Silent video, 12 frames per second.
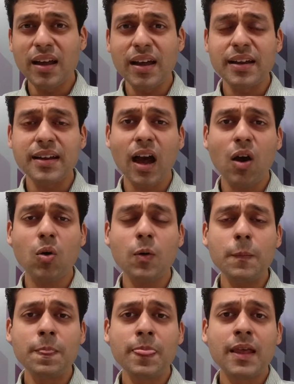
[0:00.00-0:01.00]

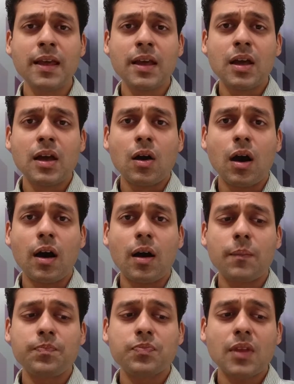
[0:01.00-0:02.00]
Now,
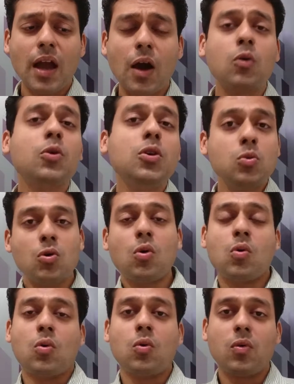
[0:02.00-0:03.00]
how do you
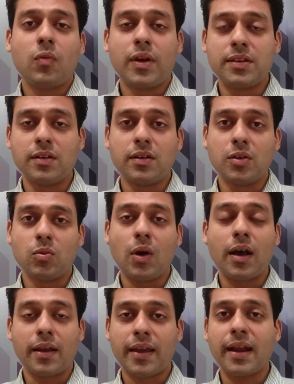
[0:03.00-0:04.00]
know whether you are
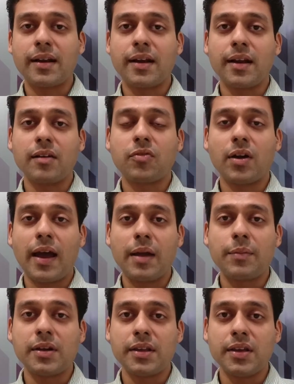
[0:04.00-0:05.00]
a candidate for
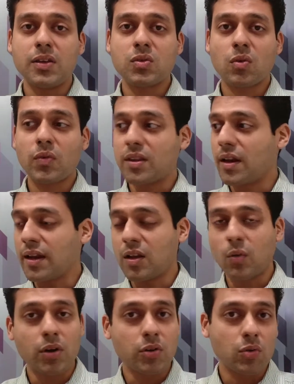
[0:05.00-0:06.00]
diabetes or whether
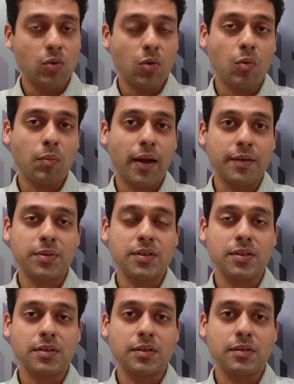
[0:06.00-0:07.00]
anyone you know might be
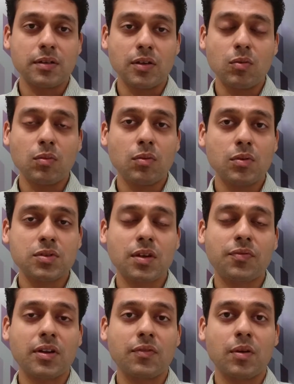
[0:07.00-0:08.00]

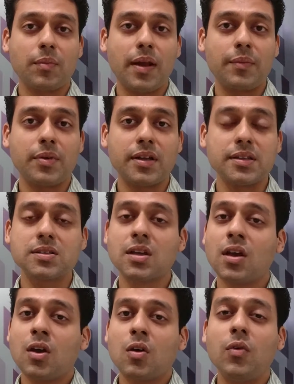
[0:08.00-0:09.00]
suffering from diabetes?
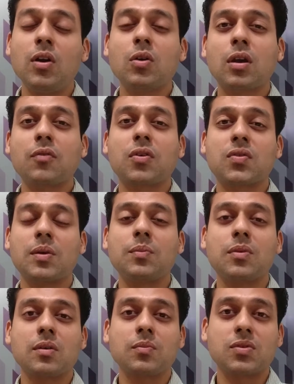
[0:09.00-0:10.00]
We're looking for
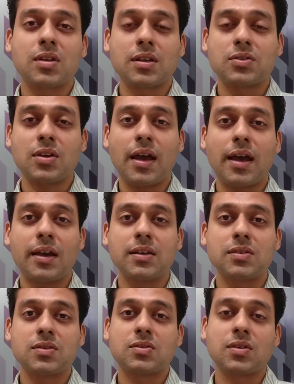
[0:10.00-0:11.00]
symptoms such
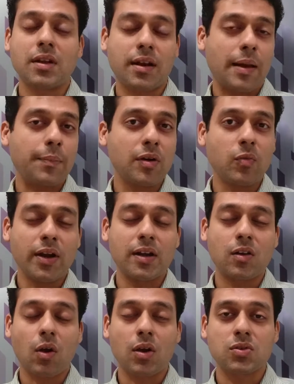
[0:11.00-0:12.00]
as rapid weight
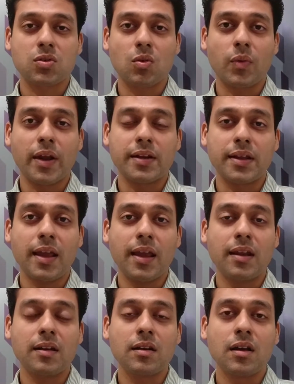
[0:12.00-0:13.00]
loss or weight
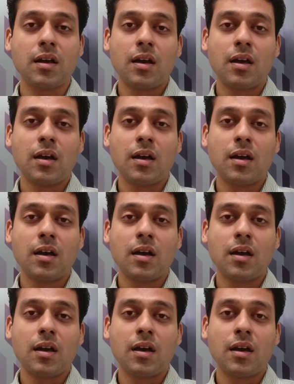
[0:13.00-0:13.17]
gain.